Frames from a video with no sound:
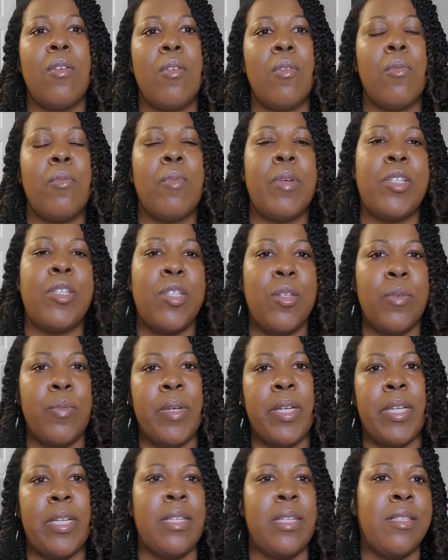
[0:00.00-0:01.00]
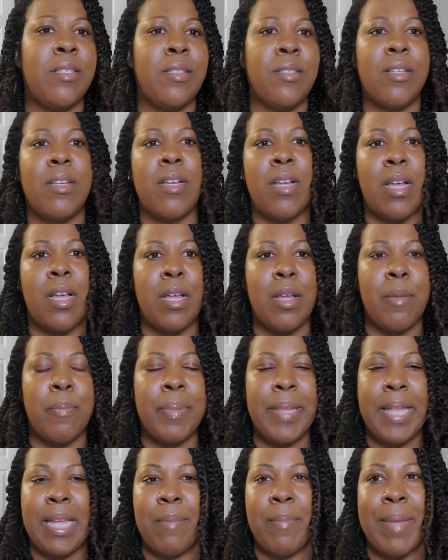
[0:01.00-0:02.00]
when she was
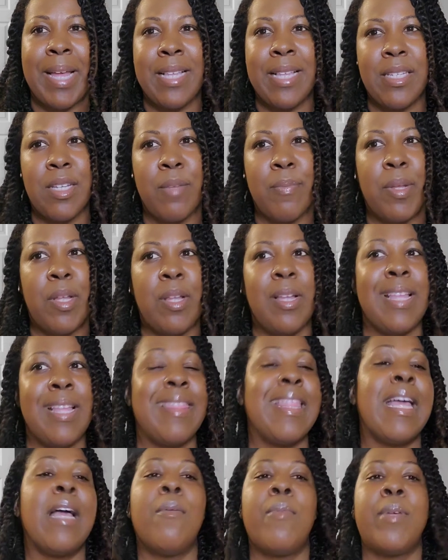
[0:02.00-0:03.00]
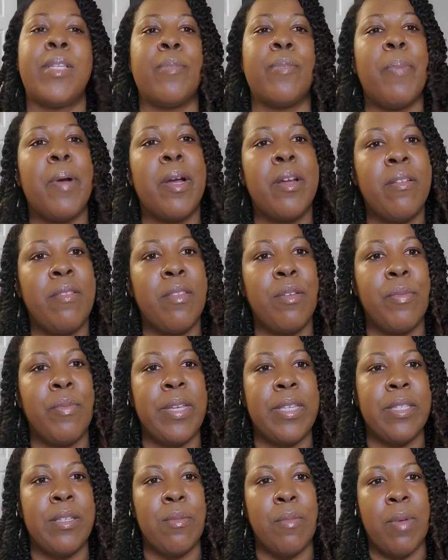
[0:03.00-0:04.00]
playing basketball, and that was part of the
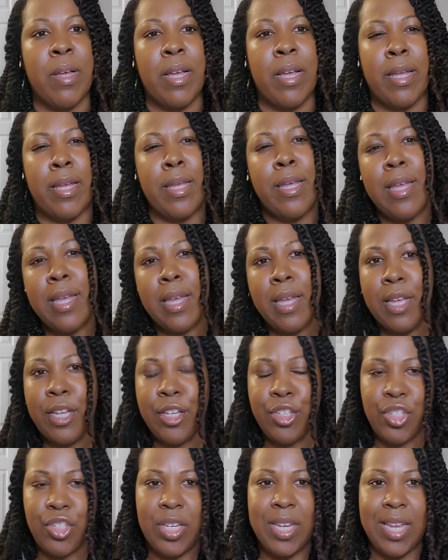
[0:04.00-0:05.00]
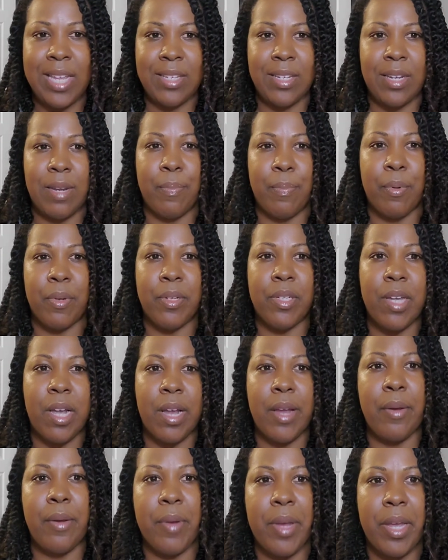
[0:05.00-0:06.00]
reason why she ended up
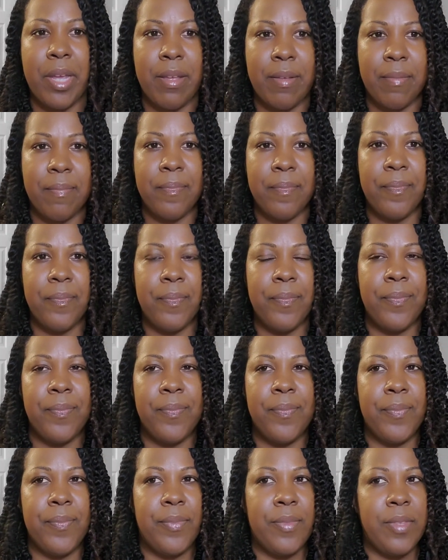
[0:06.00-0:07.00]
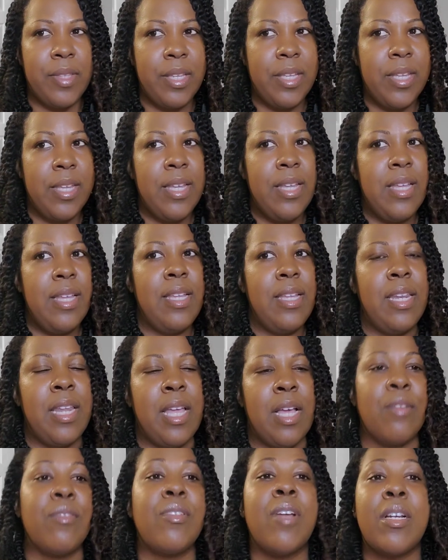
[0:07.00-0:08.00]
retiring.
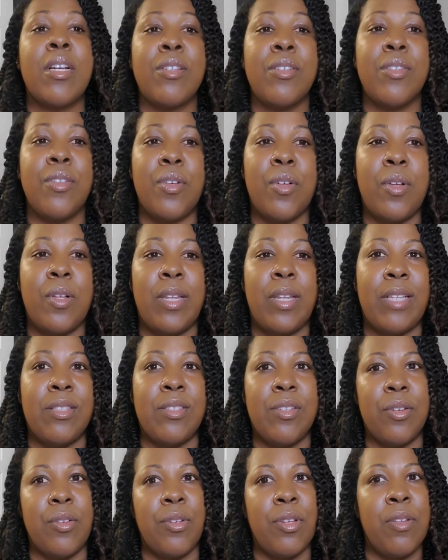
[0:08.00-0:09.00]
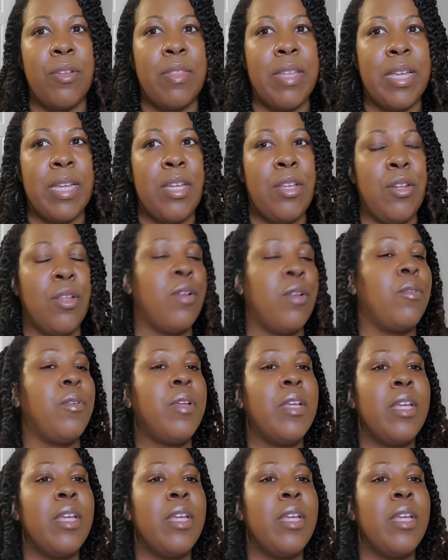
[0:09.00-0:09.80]
Now Dr. Nicole lets her know that